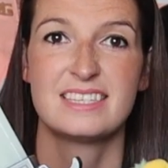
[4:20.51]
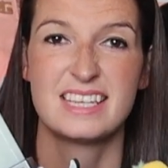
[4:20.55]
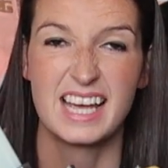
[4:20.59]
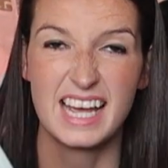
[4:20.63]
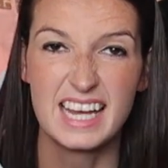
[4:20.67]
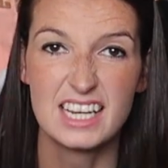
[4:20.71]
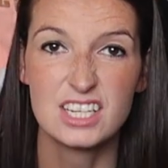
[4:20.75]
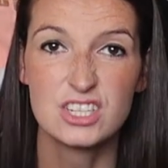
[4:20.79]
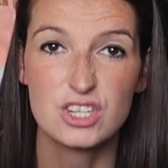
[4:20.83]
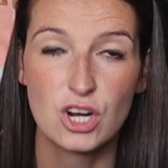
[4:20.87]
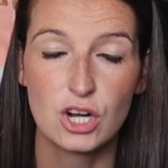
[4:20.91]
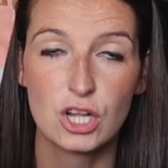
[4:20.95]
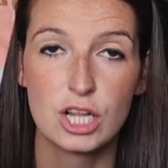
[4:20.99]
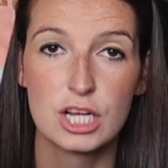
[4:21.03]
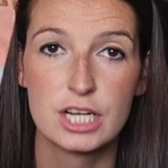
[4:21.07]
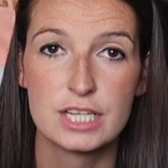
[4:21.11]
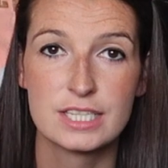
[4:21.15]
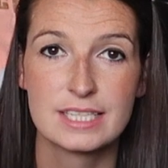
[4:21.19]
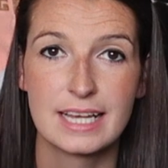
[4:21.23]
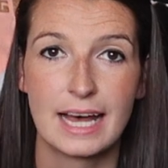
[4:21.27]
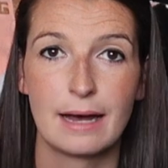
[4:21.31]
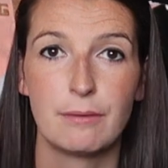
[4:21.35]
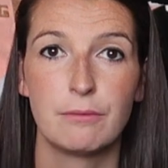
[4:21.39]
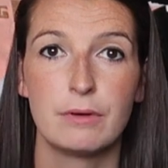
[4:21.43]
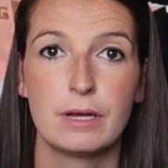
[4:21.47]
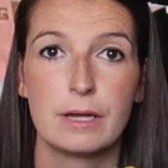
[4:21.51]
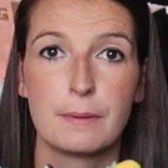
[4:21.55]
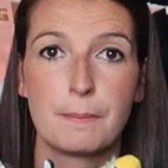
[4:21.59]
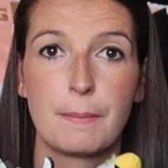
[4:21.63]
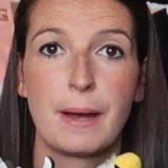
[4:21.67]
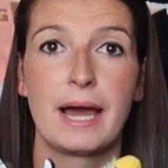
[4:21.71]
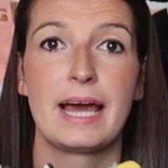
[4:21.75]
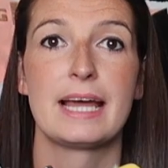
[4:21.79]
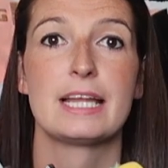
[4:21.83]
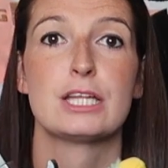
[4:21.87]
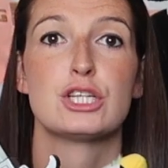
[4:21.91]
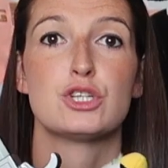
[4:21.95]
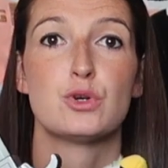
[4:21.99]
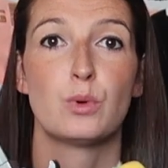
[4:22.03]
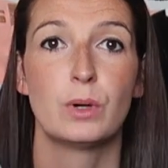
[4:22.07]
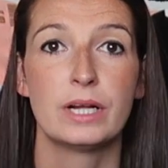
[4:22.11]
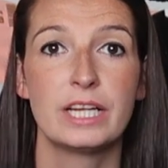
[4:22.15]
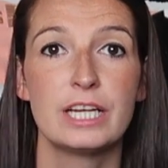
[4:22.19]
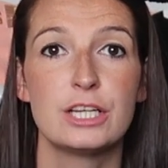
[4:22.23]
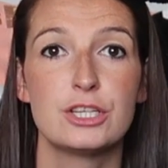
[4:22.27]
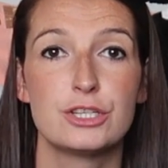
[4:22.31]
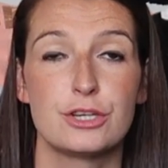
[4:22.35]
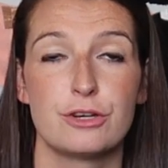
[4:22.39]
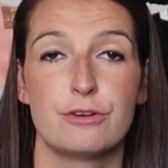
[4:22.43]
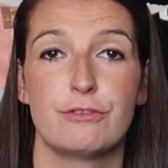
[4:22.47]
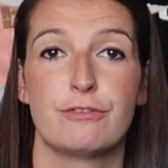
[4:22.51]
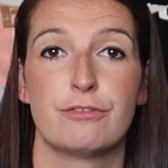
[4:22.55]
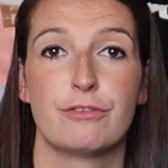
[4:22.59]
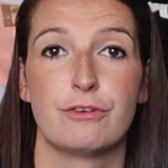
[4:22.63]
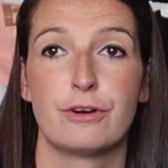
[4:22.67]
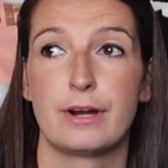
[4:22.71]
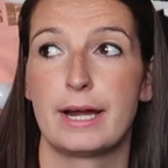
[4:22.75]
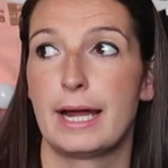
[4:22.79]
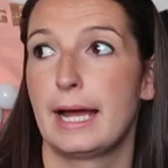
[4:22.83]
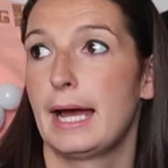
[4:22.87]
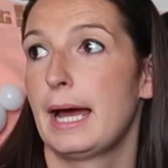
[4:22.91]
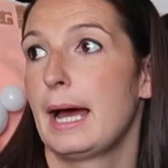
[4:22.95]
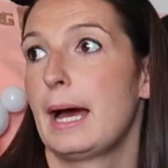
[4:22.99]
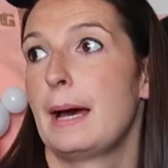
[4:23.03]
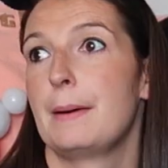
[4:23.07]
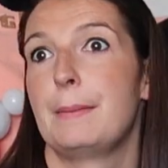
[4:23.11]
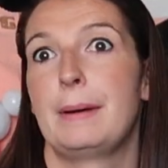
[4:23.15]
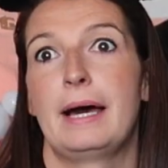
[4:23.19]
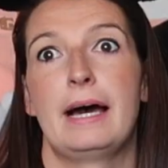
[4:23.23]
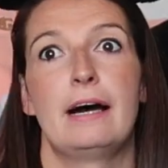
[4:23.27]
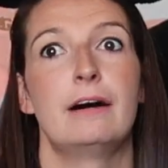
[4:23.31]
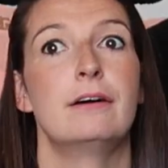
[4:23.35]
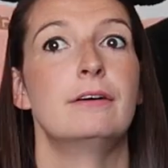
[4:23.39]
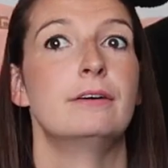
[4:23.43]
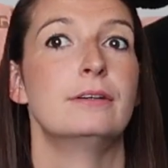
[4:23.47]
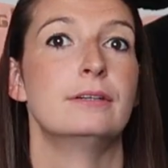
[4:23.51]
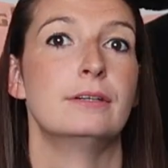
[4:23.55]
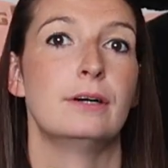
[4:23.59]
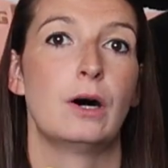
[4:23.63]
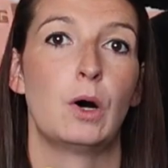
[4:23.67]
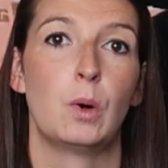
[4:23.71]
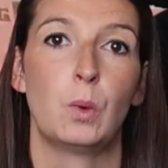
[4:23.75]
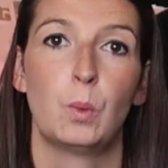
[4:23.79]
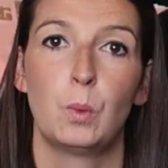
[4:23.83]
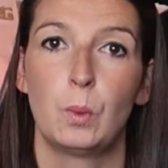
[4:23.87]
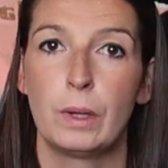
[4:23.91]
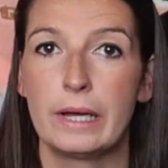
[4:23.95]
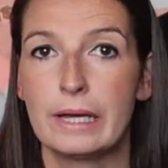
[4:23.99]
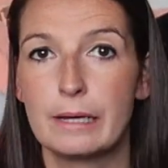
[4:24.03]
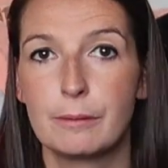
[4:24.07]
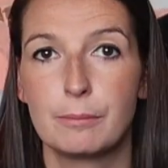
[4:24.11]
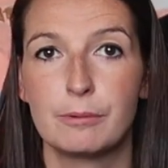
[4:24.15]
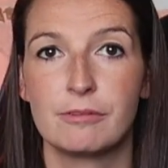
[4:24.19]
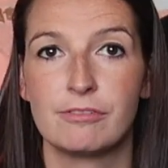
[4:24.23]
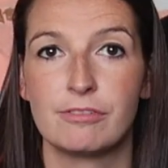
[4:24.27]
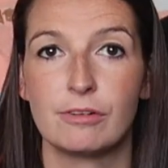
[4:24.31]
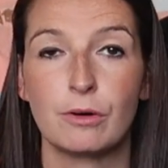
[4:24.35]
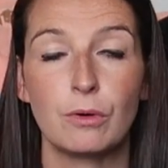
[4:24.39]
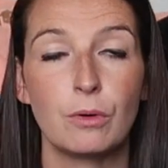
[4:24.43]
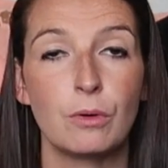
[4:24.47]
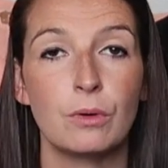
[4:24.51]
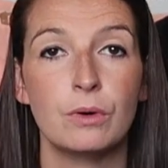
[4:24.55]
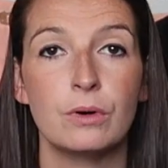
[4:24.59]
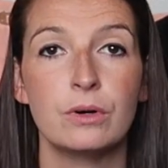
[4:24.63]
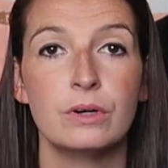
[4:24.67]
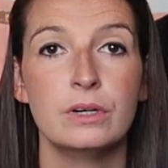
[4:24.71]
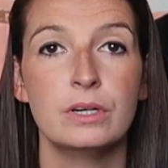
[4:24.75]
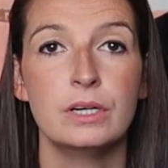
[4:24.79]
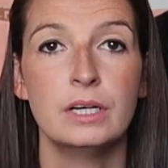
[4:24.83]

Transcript: $10, and we had paid $22 for it about a week before.